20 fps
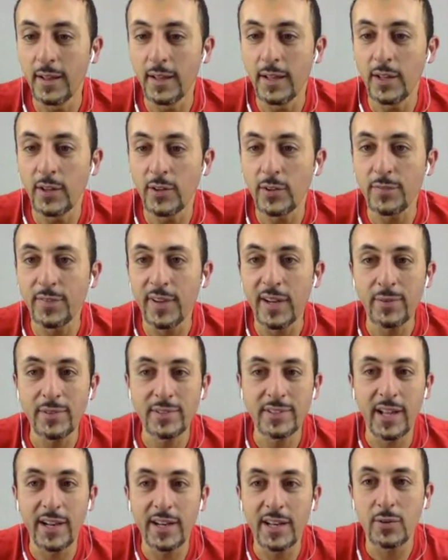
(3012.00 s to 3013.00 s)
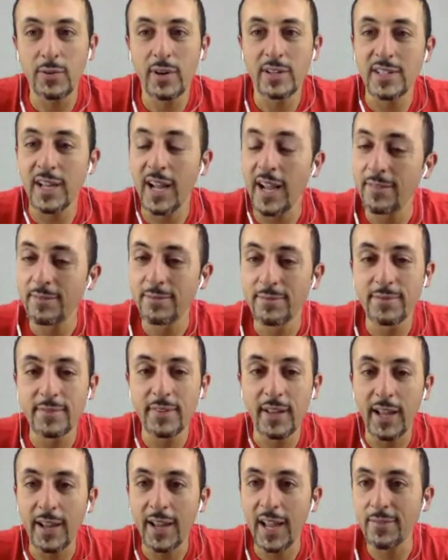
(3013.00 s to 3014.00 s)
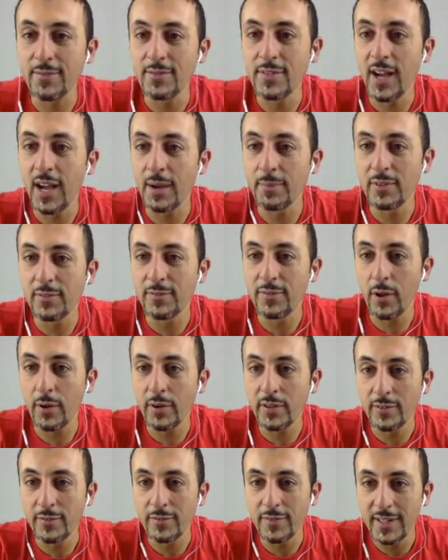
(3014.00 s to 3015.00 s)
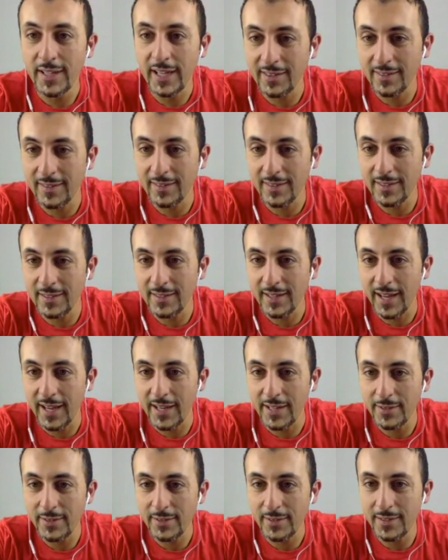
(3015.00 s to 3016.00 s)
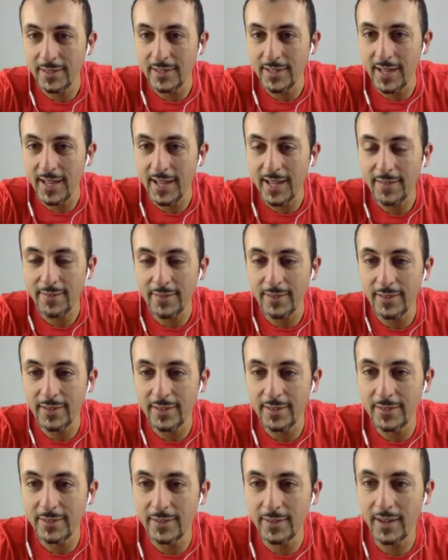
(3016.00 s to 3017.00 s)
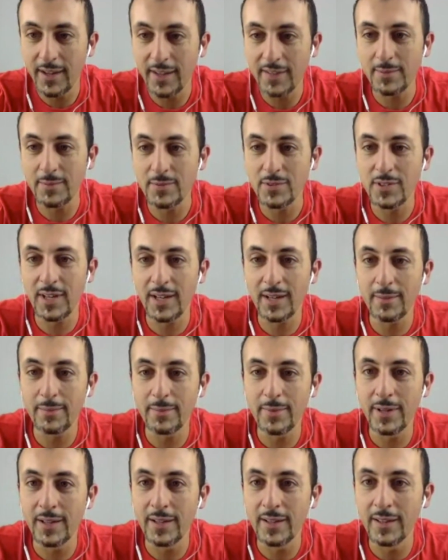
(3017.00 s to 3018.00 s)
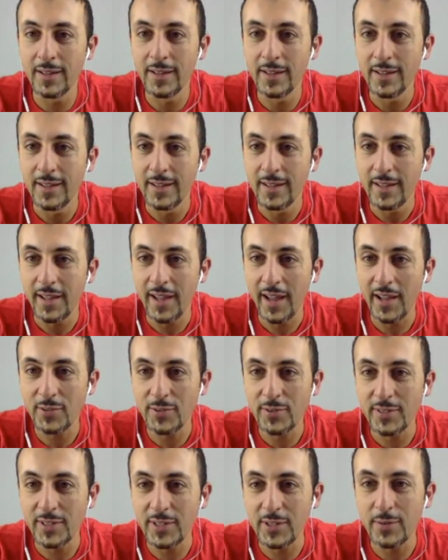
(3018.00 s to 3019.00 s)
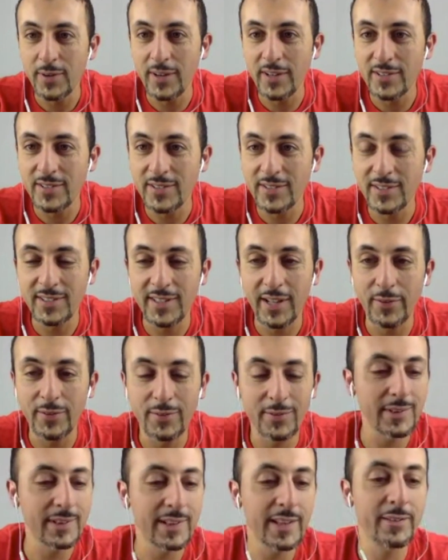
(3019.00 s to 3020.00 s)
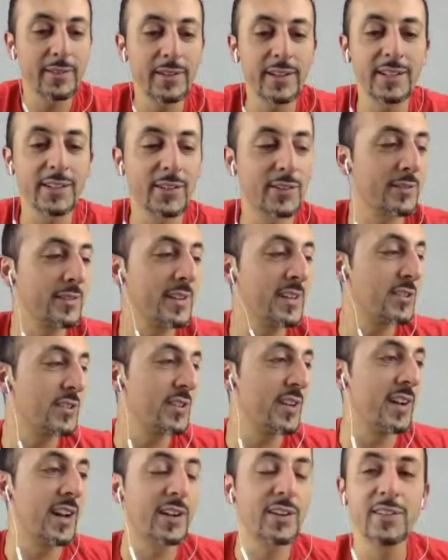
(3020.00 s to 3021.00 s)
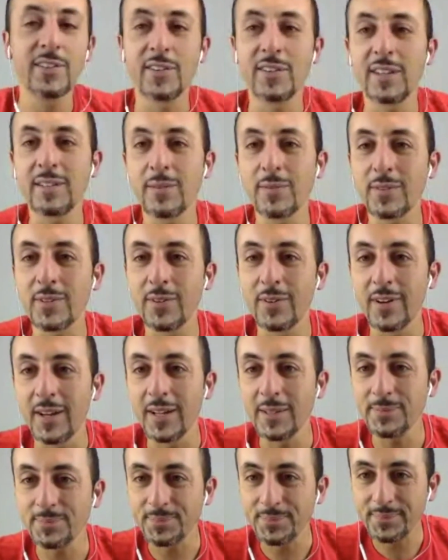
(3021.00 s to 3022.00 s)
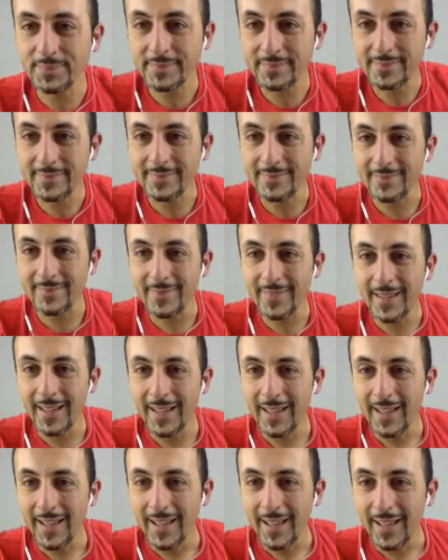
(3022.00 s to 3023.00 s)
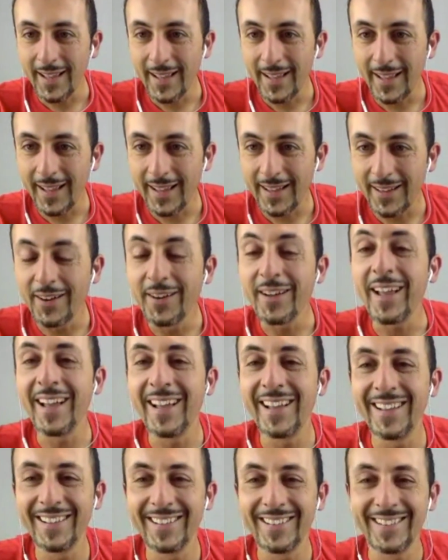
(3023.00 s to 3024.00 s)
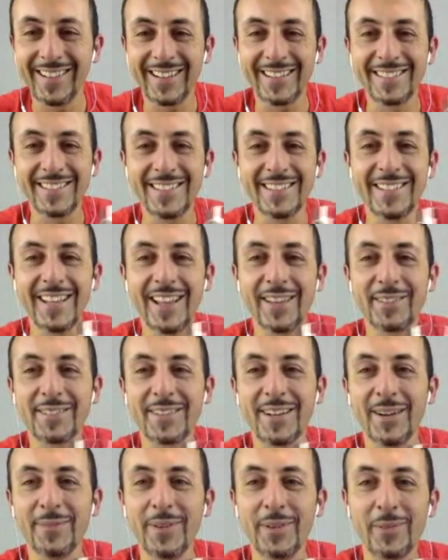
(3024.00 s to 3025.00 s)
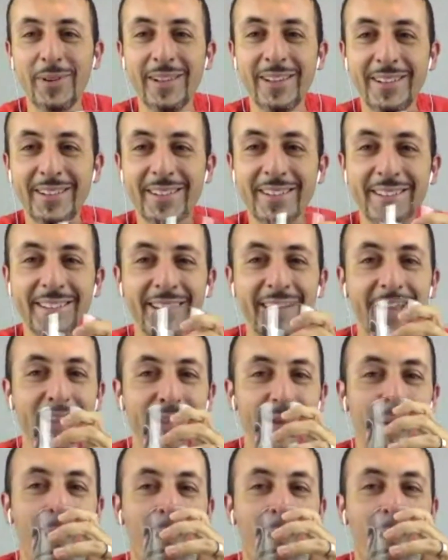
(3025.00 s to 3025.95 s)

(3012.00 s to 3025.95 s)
So if anyone's got any questions, I have not been following the feed. I can see Daniel and Dave are doing an awesome job answering the questions, because I was literally in the screen share and I couldn't see what was going on. And oh yeah, I see Dave's comment. We look good together.